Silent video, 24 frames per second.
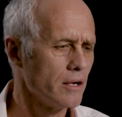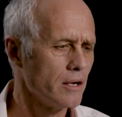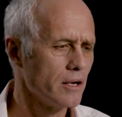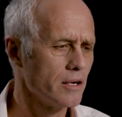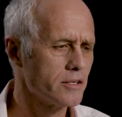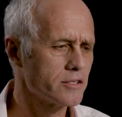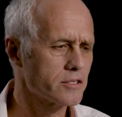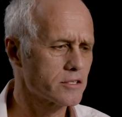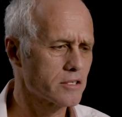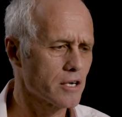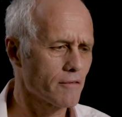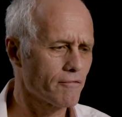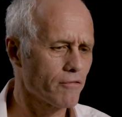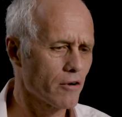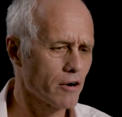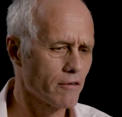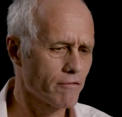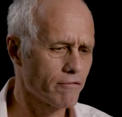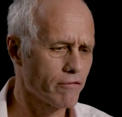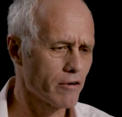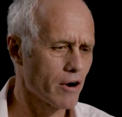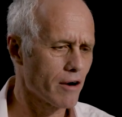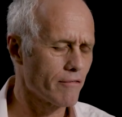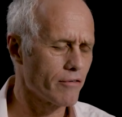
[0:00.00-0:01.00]
it's
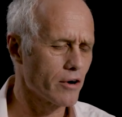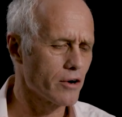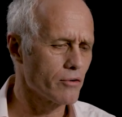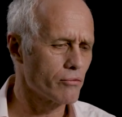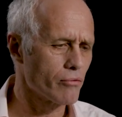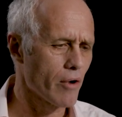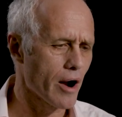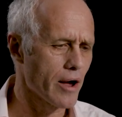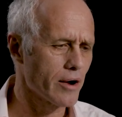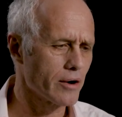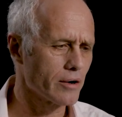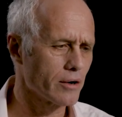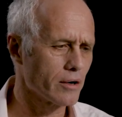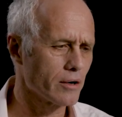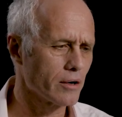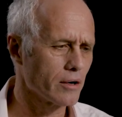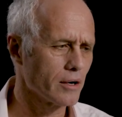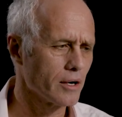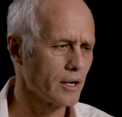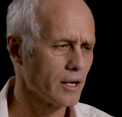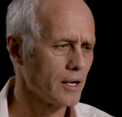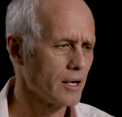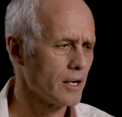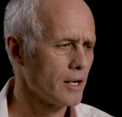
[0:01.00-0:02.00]
different for every
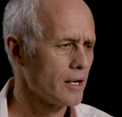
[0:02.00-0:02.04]
writer